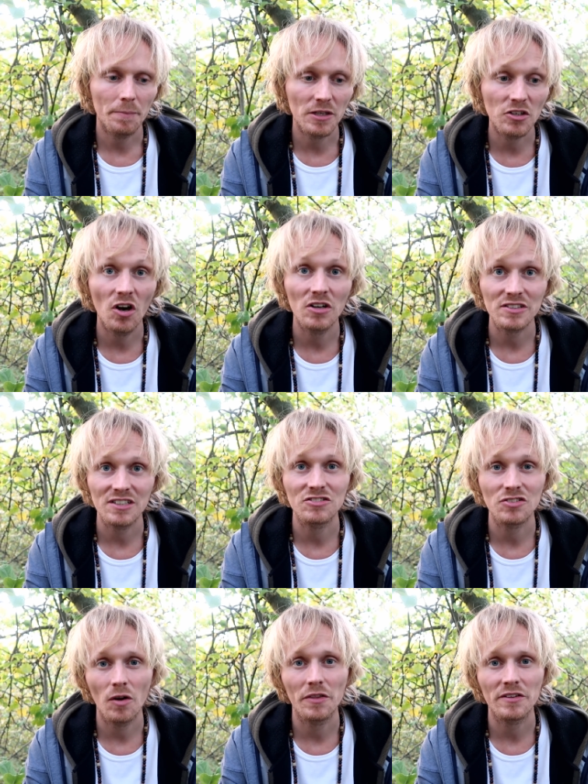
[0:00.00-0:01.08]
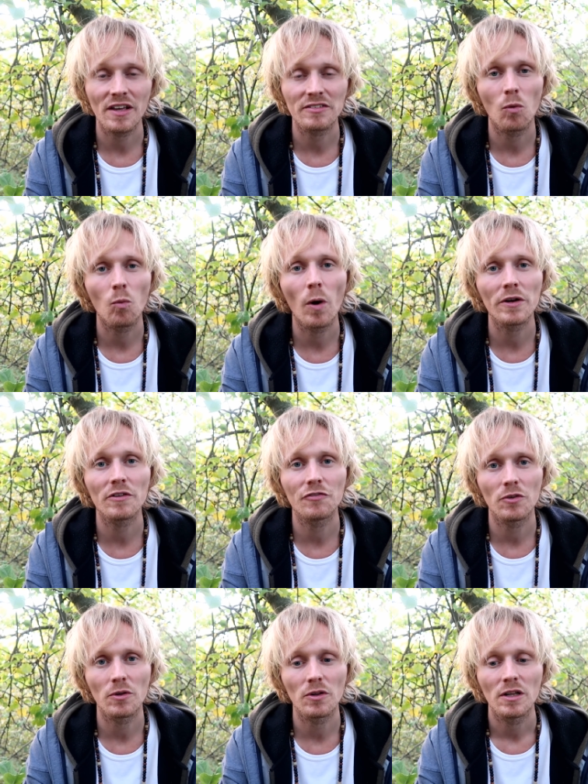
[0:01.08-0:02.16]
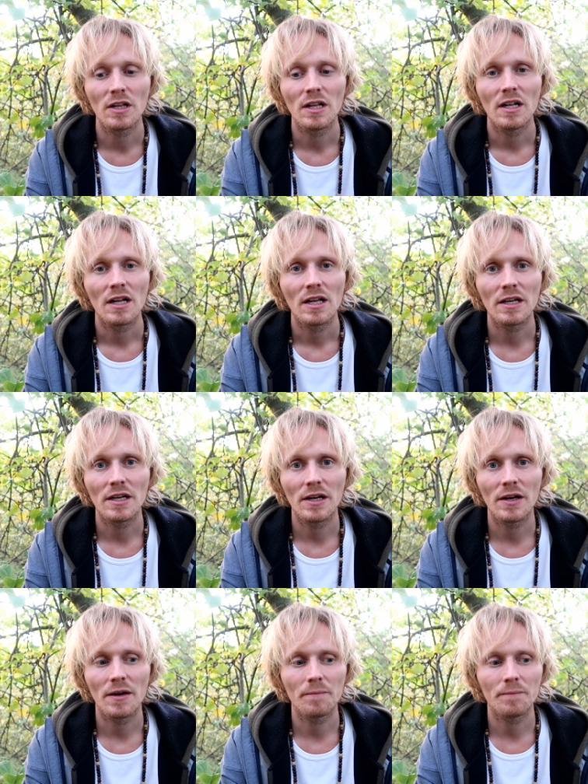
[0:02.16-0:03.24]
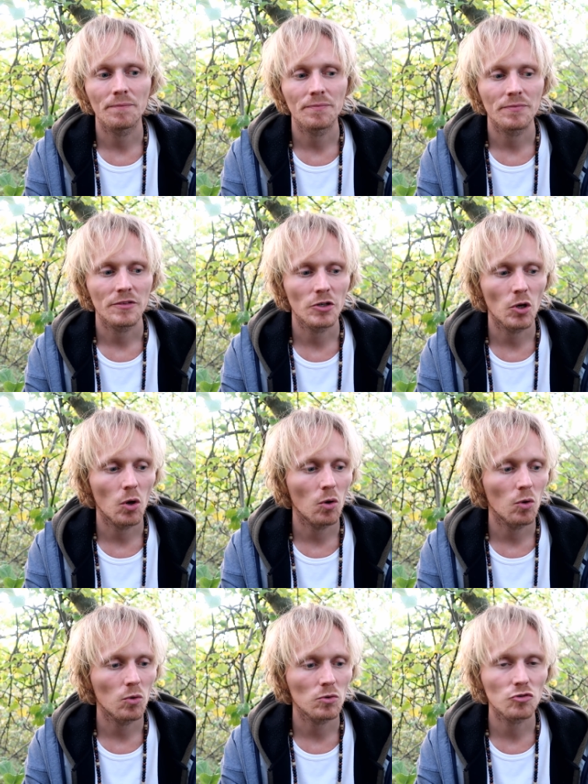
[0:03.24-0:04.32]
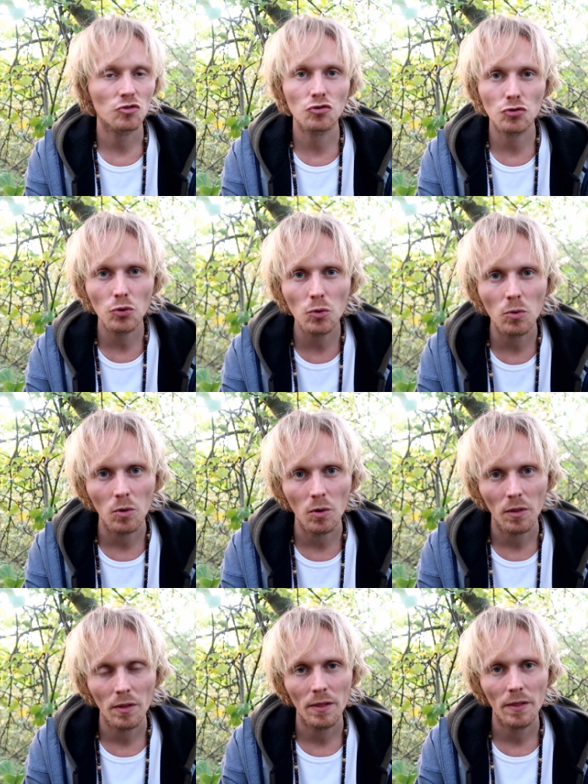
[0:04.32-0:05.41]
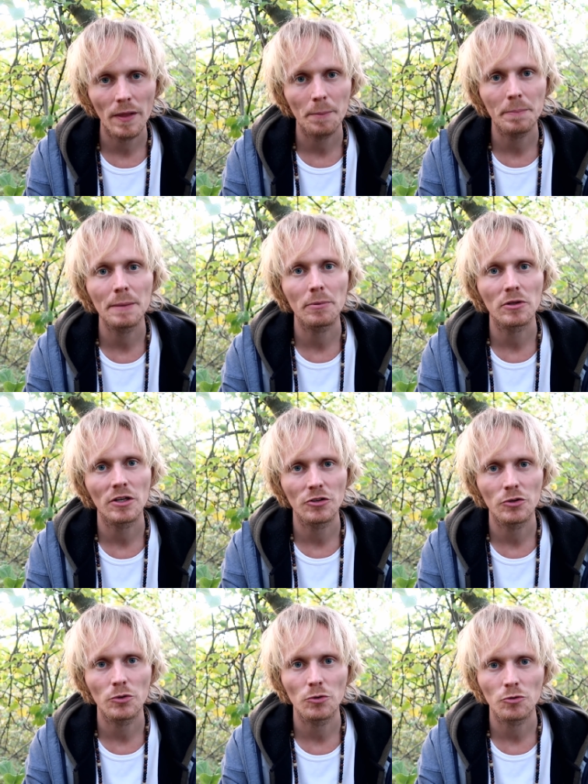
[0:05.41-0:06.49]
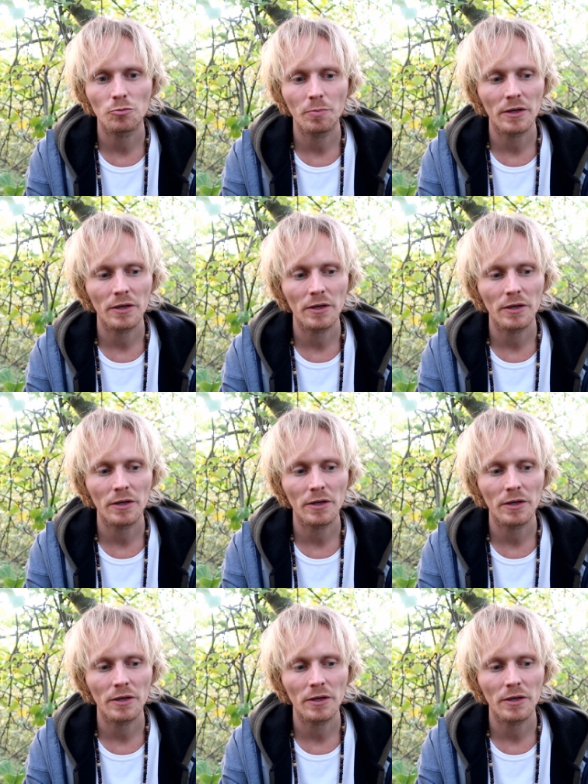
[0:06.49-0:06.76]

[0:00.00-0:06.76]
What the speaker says: because I saw this as a wonderful you know, tool that people can use.